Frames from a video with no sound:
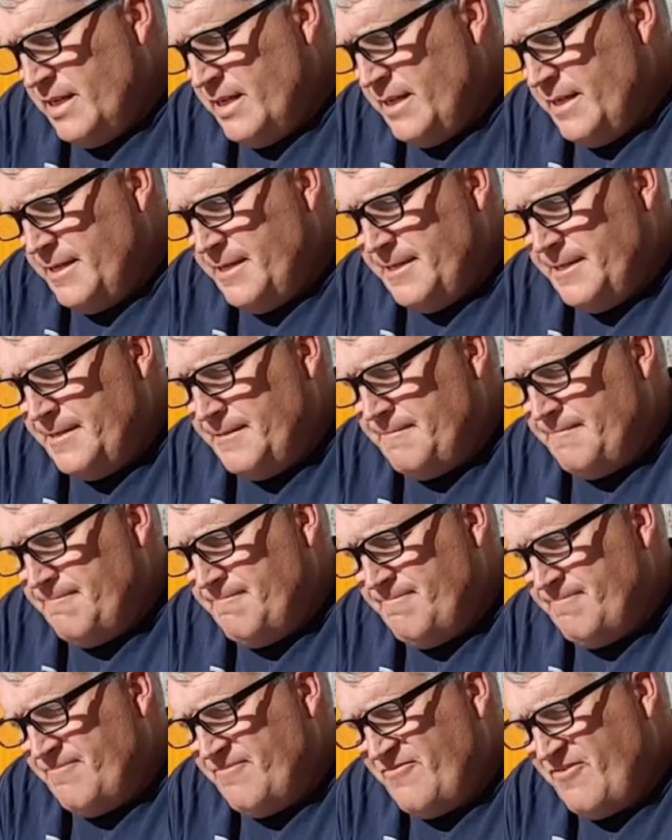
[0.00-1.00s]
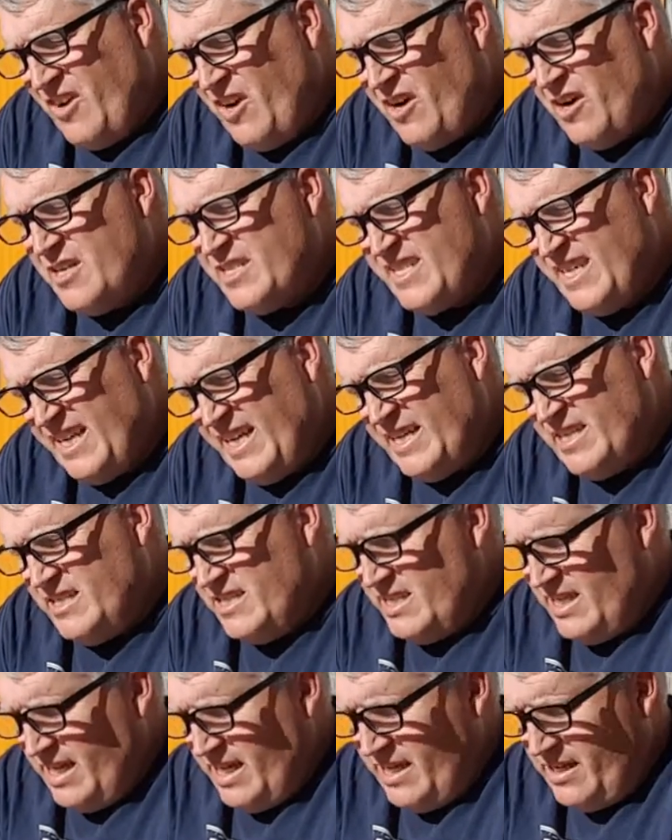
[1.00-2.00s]
Far as I can
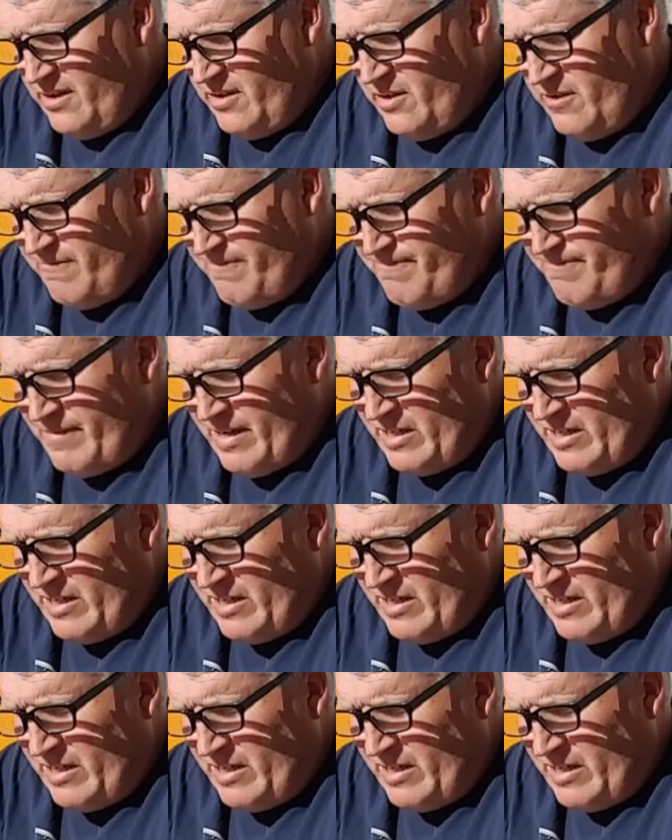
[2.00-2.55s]
tell,